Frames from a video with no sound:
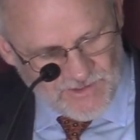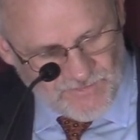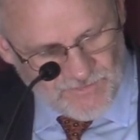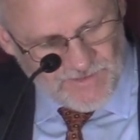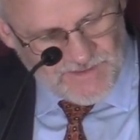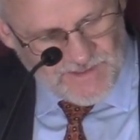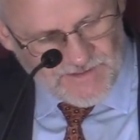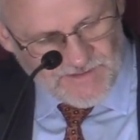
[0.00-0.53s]

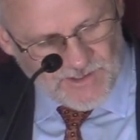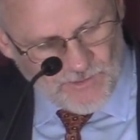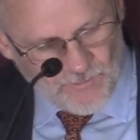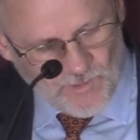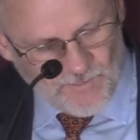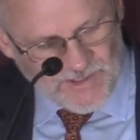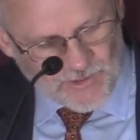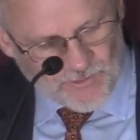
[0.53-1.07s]
For then there
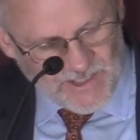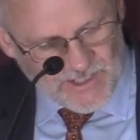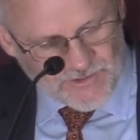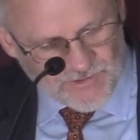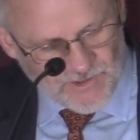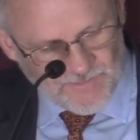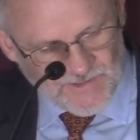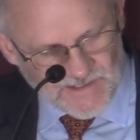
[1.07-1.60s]
will be great
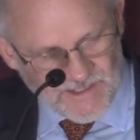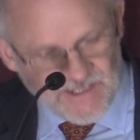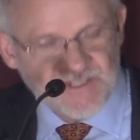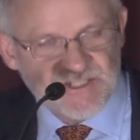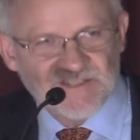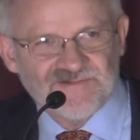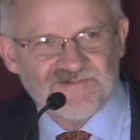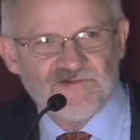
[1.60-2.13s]

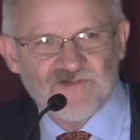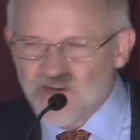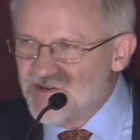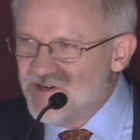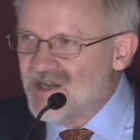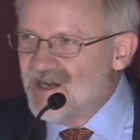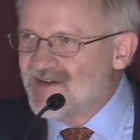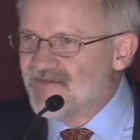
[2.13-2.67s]
tribulation. Fair
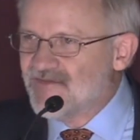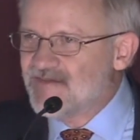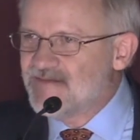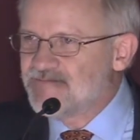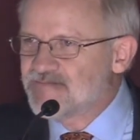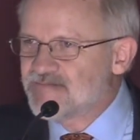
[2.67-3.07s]
enough.